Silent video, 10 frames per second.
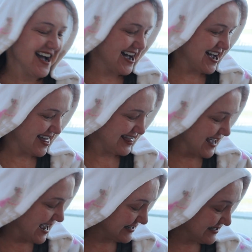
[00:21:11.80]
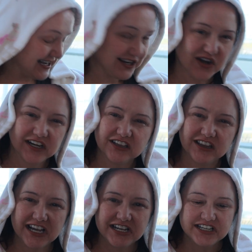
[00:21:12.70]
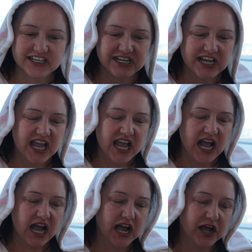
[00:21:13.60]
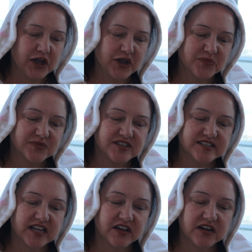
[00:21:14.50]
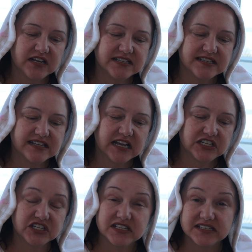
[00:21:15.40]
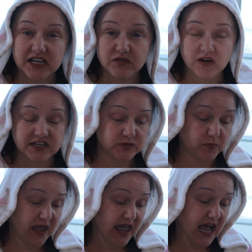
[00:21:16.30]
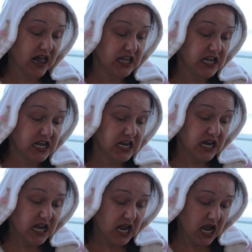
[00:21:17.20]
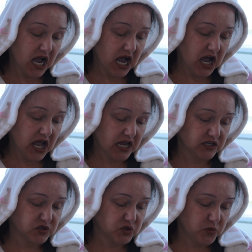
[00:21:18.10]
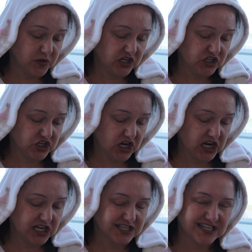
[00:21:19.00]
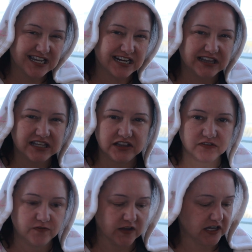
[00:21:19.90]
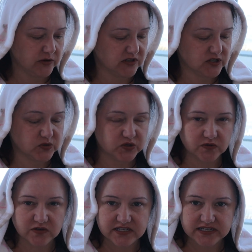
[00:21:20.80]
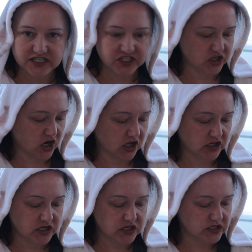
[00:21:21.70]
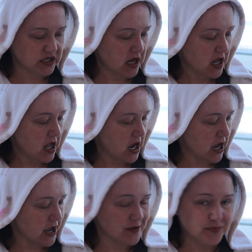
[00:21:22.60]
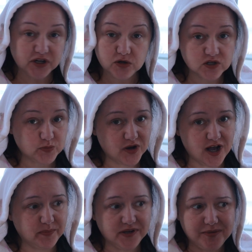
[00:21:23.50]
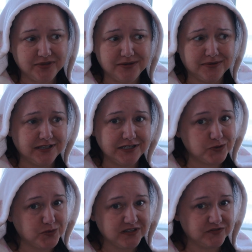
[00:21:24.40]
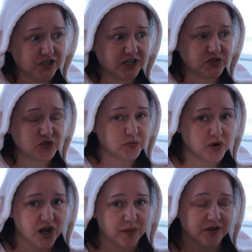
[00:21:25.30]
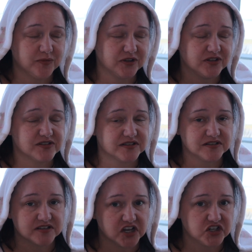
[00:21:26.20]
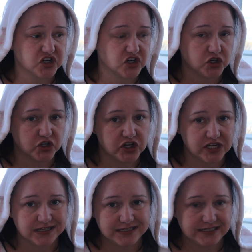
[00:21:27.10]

That's the Iconic London Sunset to Sunrise palette. It has so many shades, and I think the value of this was over $60. But of course, pop-up, they were like $12, so pop-up is such a good